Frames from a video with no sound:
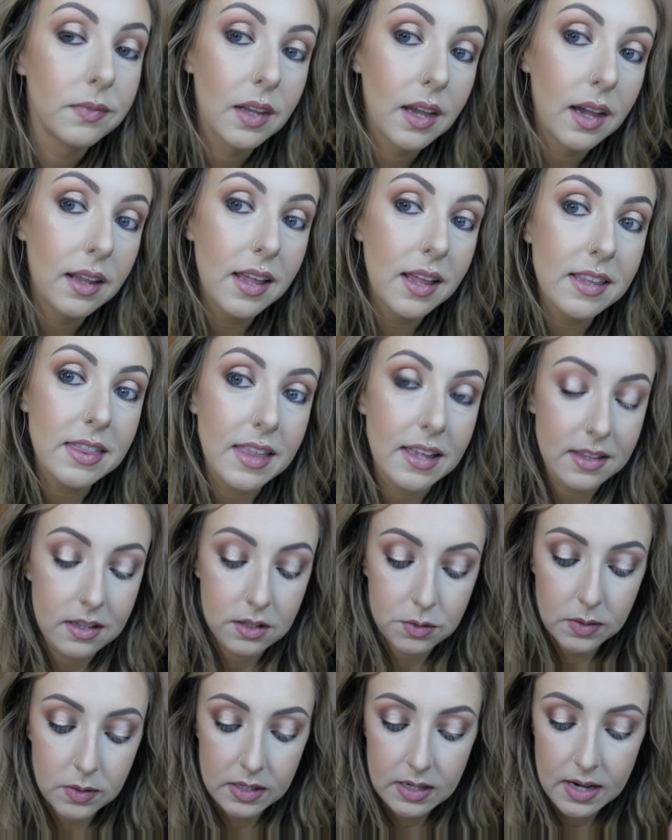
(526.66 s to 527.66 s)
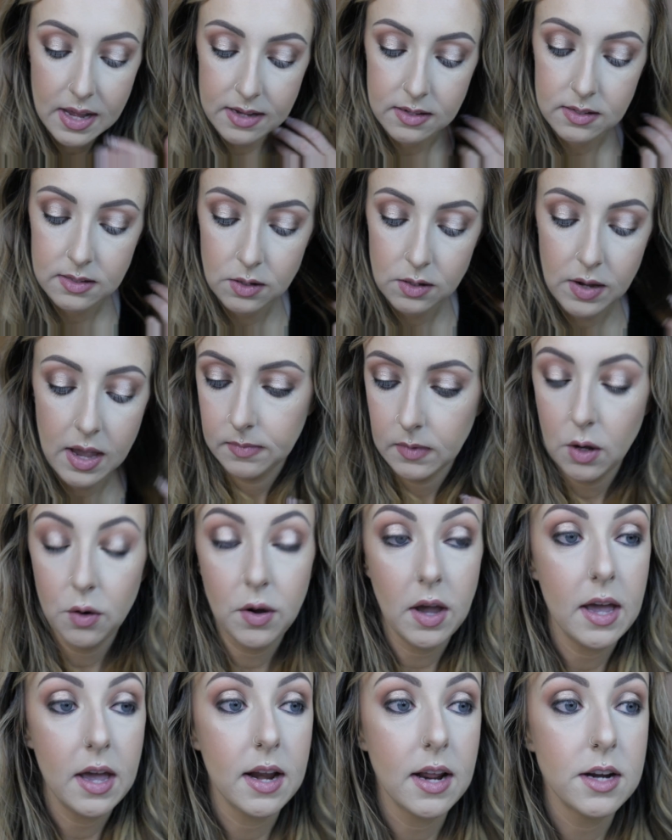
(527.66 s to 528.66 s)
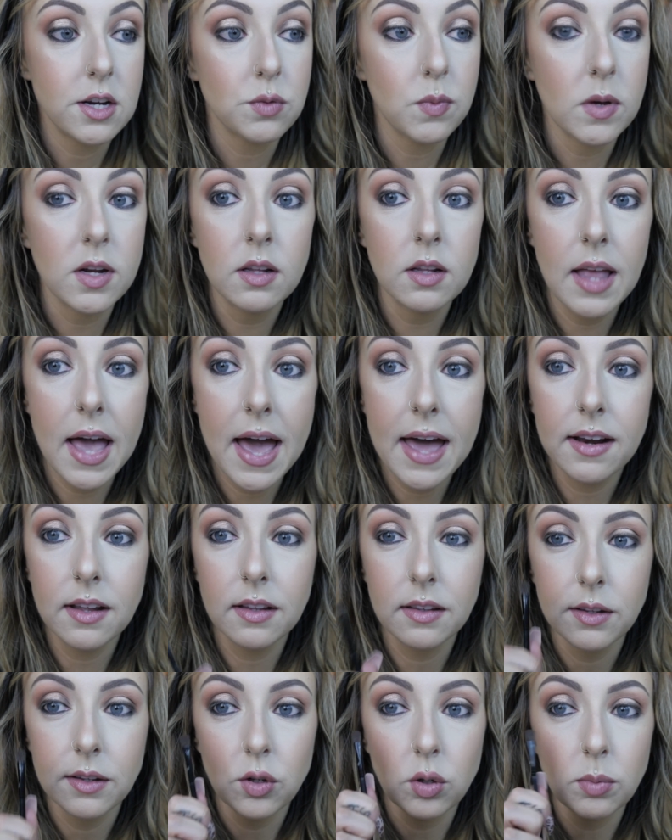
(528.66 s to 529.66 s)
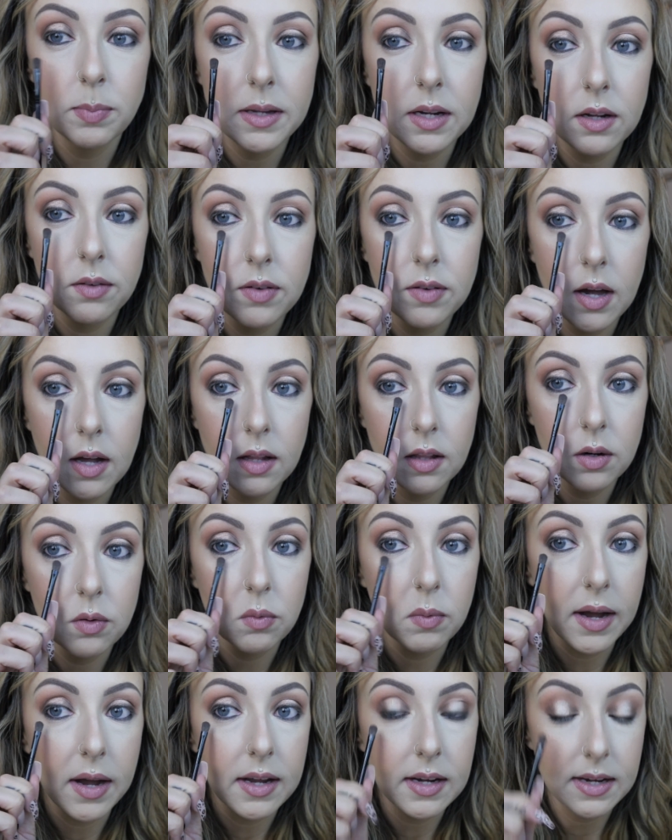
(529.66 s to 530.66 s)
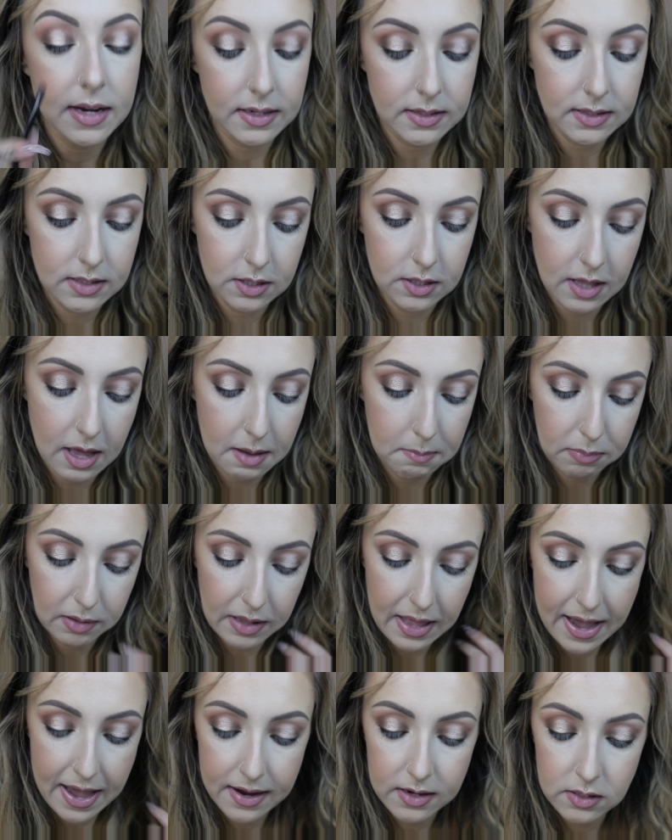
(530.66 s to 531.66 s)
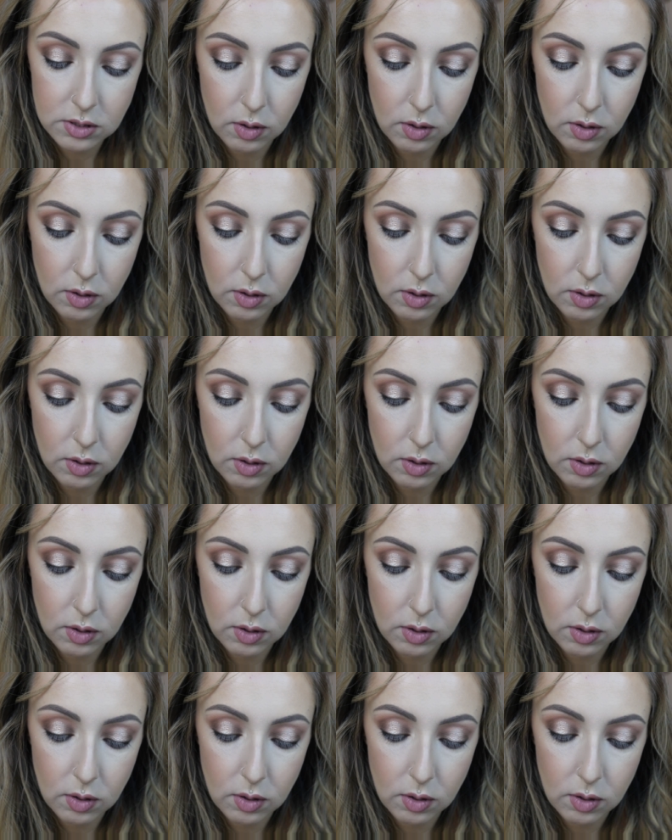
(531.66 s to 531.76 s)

I like that, that's really nice. Okay. Okay, and I just wanna add a little bit of color right next to that black.